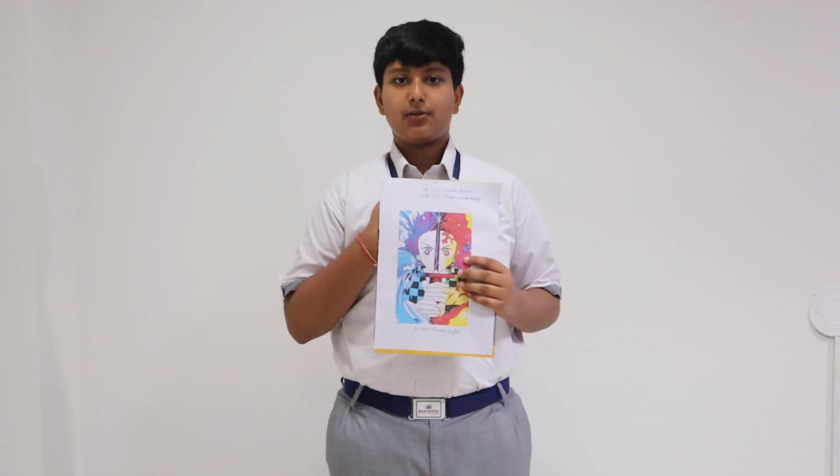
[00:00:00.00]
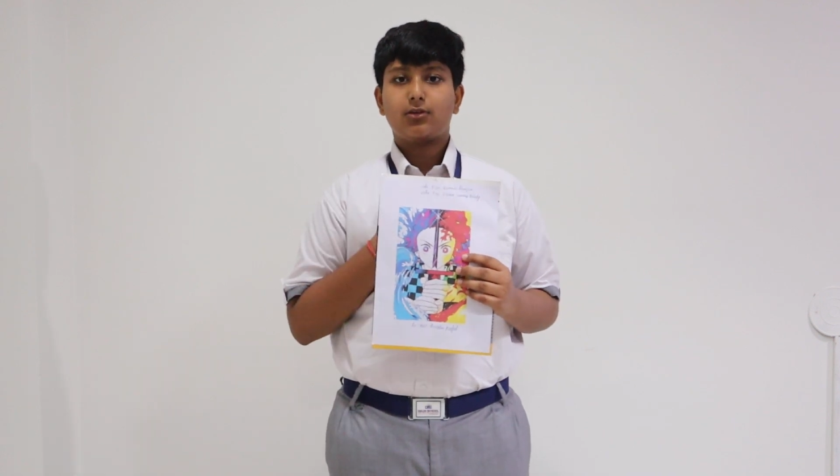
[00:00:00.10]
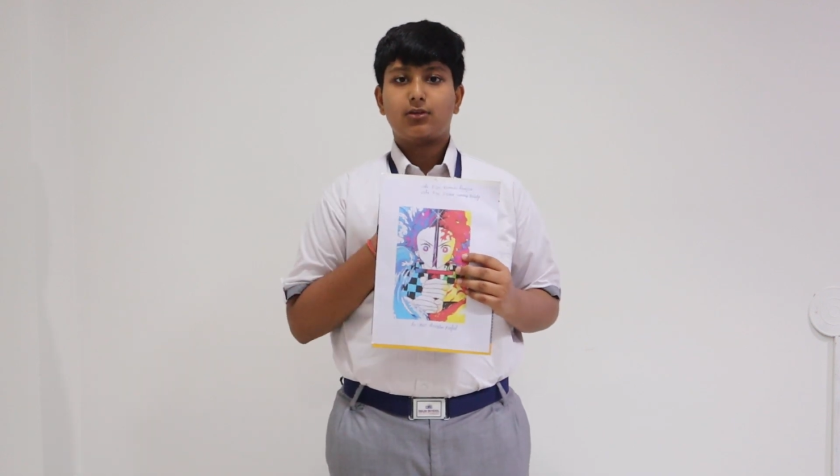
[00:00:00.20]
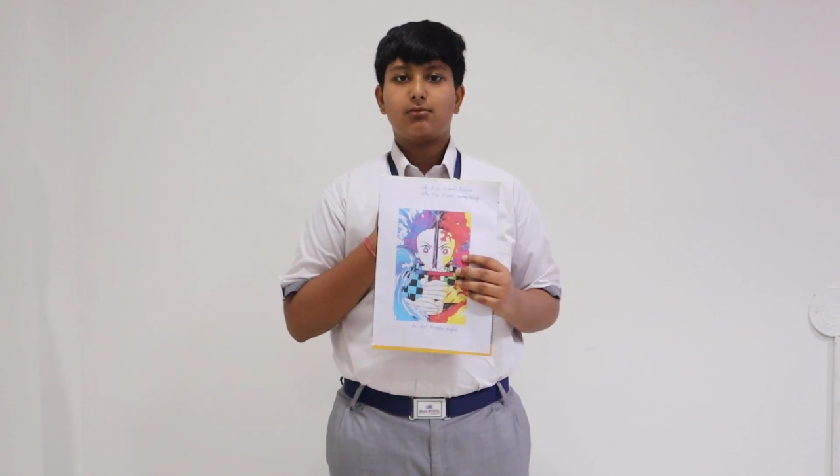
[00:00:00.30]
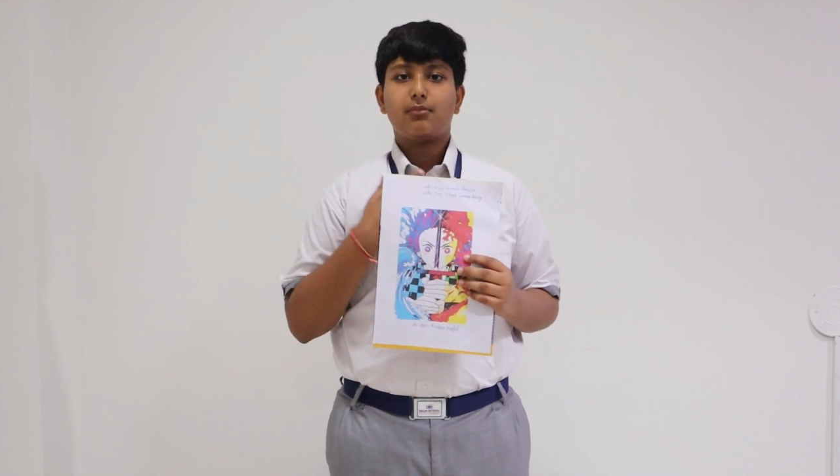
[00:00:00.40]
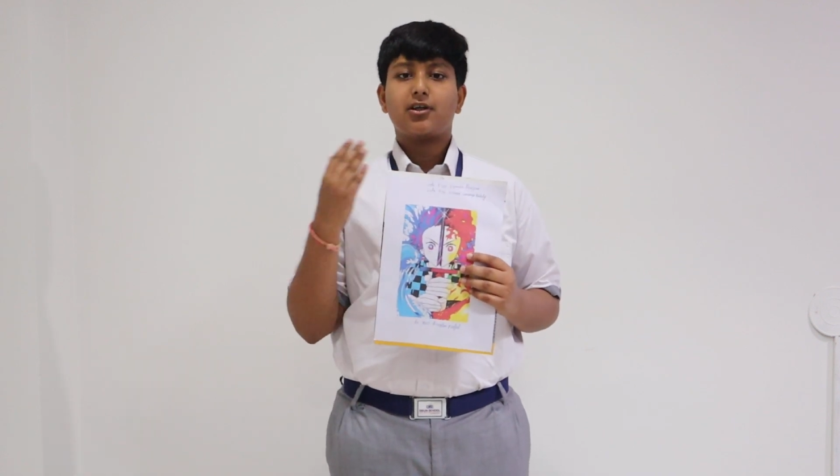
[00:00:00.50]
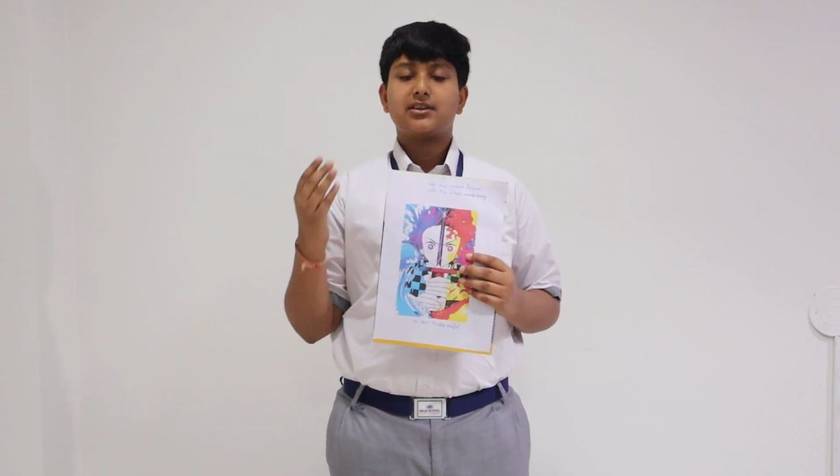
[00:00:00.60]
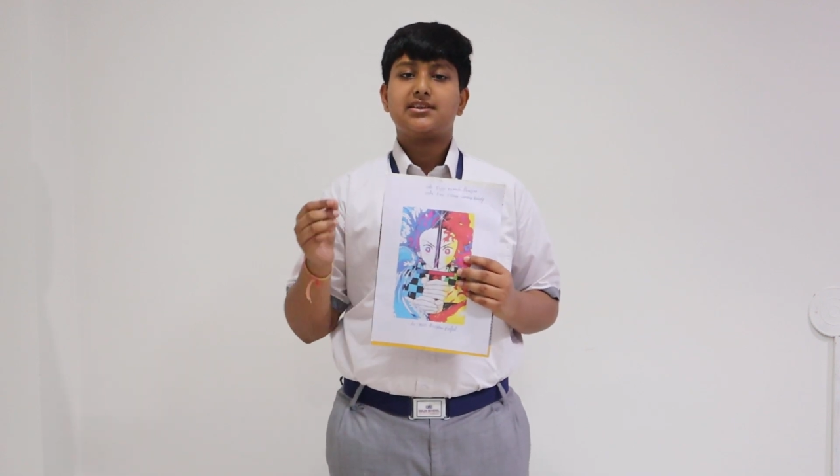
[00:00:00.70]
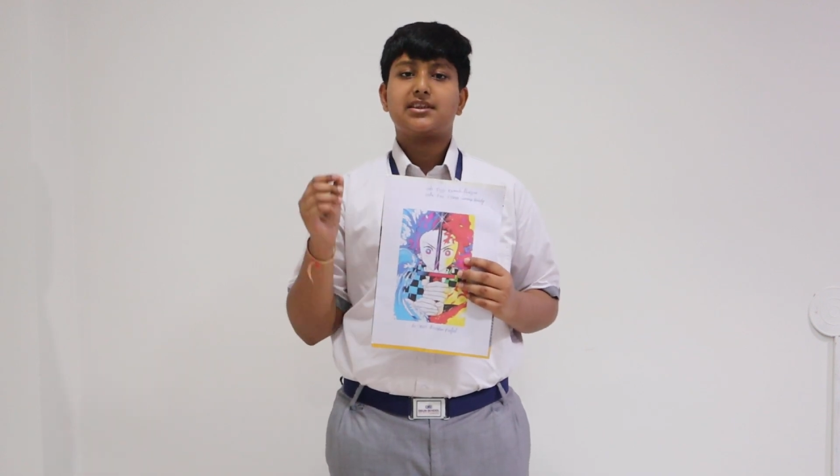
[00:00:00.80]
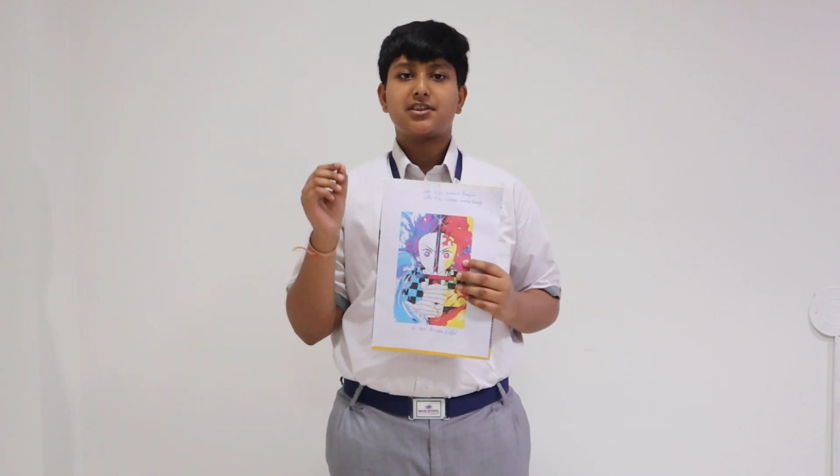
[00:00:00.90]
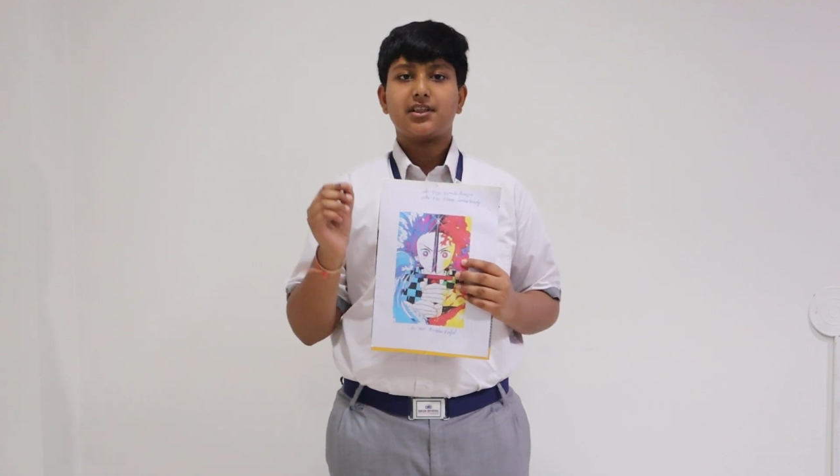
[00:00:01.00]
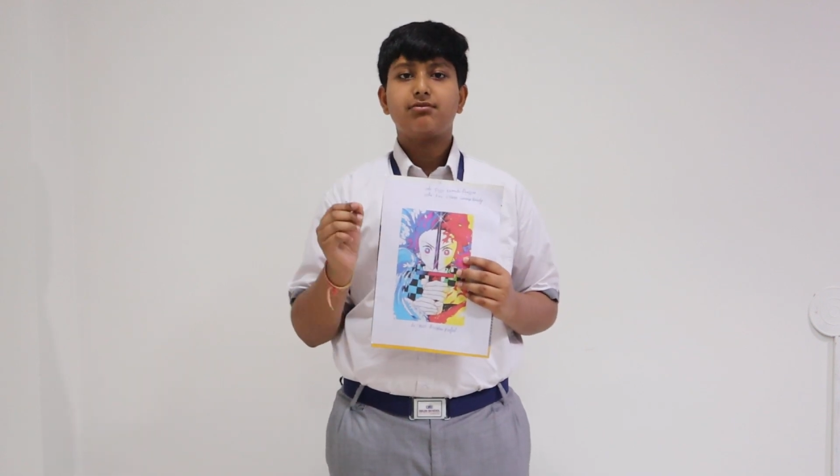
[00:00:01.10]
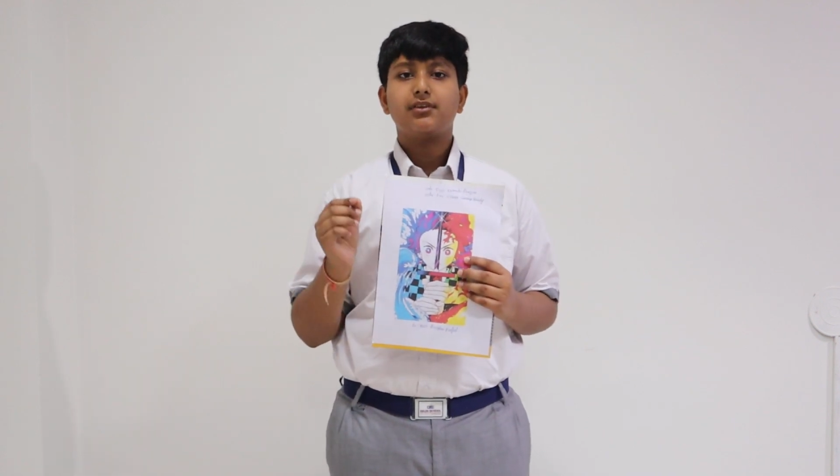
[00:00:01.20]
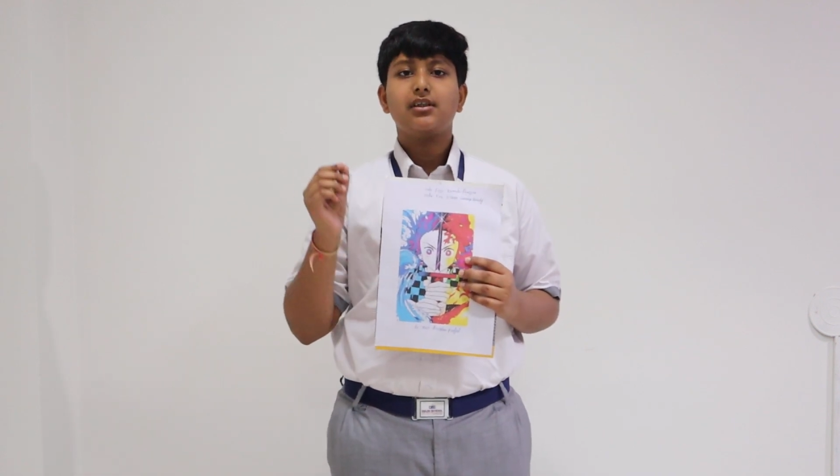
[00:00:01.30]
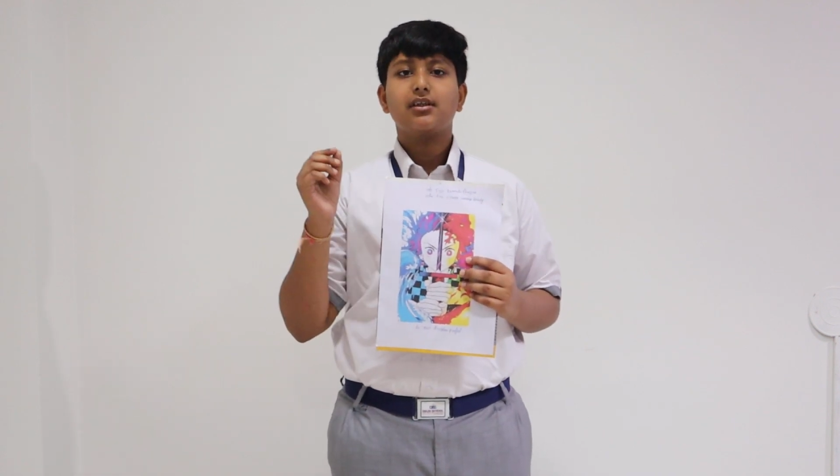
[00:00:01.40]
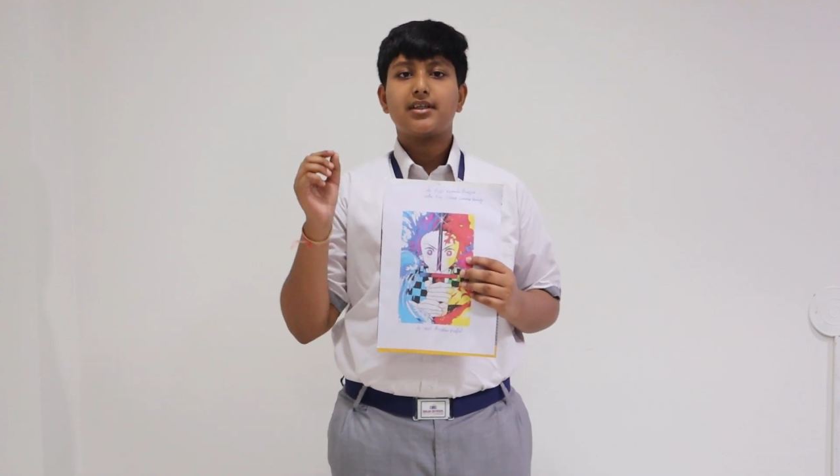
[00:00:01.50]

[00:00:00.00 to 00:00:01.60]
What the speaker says: logo because he's a cheerful,